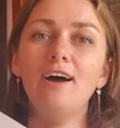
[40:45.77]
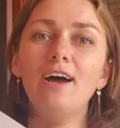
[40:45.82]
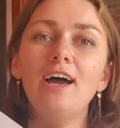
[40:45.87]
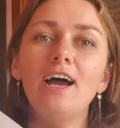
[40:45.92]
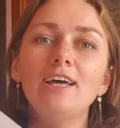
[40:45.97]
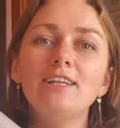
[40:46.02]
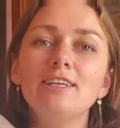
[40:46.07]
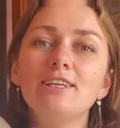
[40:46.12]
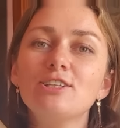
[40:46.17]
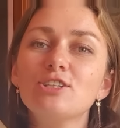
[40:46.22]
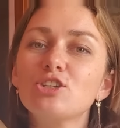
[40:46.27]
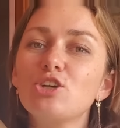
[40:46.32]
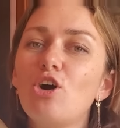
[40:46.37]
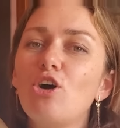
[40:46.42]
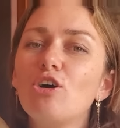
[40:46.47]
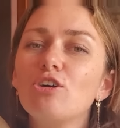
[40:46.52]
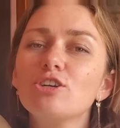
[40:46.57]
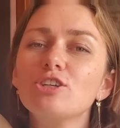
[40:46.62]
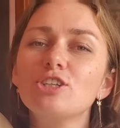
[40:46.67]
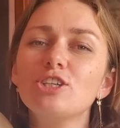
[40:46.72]
and it's
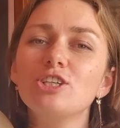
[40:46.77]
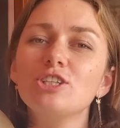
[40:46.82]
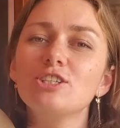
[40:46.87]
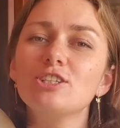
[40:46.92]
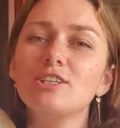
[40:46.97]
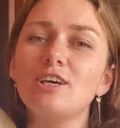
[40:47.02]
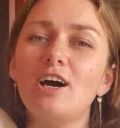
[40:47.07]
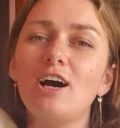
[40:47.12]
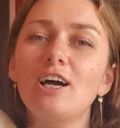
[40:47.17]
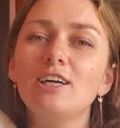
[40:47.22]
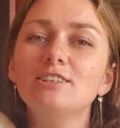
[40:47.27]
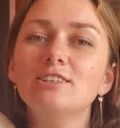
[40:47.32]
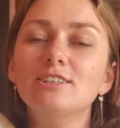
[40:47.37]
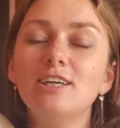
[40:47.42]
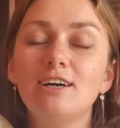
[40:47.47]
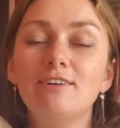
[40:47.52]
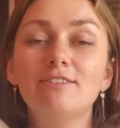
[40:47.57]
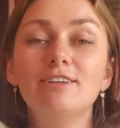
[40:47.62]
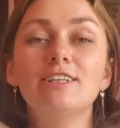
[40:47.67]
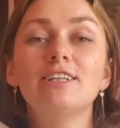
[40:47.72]
gorgeous. I
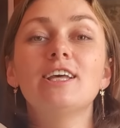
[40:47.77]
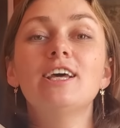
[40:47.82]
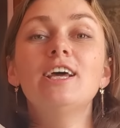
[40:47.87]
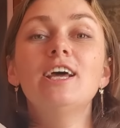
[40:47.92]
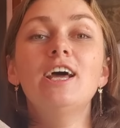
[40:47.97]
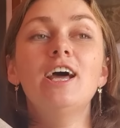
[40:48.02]
love it.